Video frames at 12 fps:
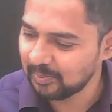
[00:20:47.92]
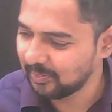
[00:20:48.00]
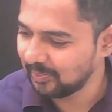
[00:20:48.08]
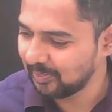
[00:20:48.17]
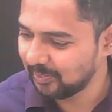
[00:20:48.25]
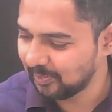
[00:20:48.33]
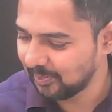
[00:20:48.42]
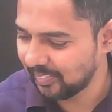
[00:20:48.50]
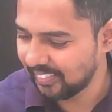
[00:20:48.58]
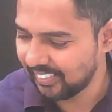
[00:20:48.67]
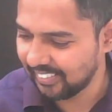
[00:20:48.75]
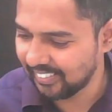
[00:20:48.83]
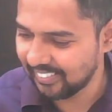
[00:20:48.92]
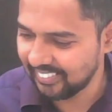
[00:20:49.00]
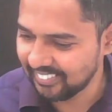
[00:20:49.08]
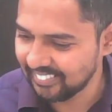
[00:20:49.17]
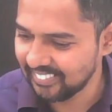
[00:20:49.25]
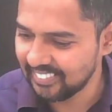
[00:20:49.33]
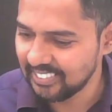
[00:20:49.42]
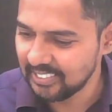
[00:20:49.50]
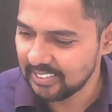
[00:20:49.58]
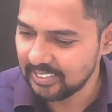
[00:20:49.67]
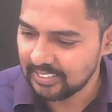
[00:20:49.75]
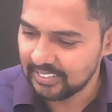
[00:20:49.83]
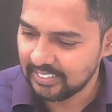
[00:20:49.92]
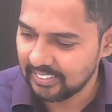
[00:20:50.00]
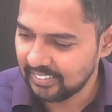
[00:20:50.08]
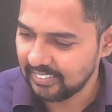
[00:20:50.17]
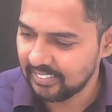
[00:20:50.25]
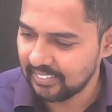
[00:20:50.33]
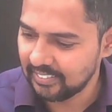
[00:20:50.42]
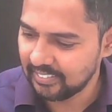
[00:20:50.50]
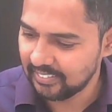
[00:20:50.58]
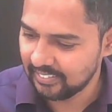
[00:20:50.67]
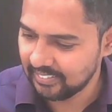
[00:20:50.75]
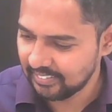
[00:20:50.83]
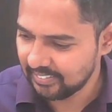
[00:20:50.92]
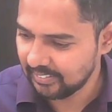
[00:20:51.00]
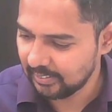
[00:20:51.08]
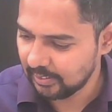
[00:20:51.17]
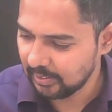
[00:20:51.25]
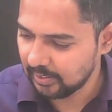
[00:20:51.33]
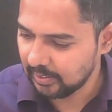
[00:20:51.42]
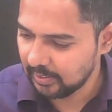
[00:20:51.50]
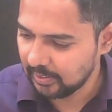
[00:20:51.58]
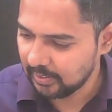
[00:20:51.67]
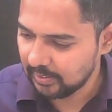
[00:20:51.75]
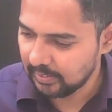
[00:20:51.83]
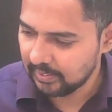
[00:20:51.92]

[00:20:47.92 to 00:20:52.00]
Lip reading: No one is speaking in this clip.